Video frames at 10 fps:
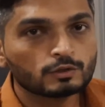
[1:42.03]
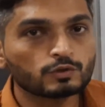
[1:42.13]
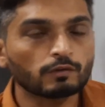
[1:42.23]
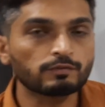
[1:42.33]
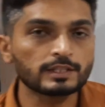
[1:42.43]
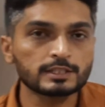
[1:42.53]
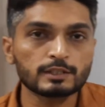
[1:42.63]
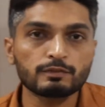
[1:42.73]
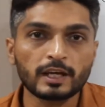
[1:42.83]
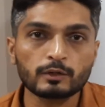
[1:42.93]
So
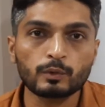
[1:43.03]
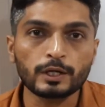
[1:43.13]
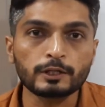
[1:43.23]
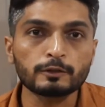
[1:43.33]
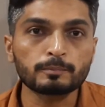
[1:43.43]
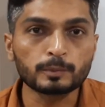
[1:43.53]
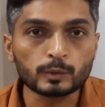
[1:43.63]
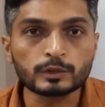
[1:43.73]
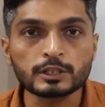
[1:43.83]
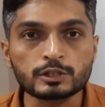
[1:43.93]
obviously we are going to
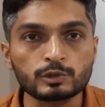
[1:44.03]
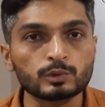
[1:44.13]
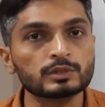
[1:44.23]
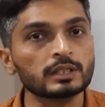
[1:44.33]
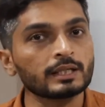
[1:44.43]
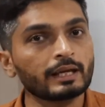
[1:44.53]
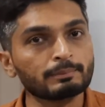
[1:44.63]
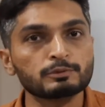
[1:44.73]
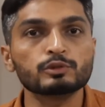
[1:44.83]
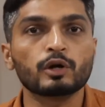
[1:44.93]
prove this using
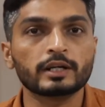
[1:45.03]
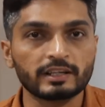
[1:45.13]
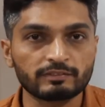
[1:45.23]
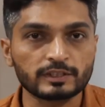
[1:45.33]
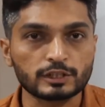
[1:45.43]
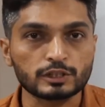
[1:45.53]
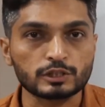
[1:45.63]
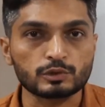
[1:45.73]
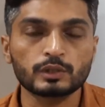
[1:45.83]
epsilon definition.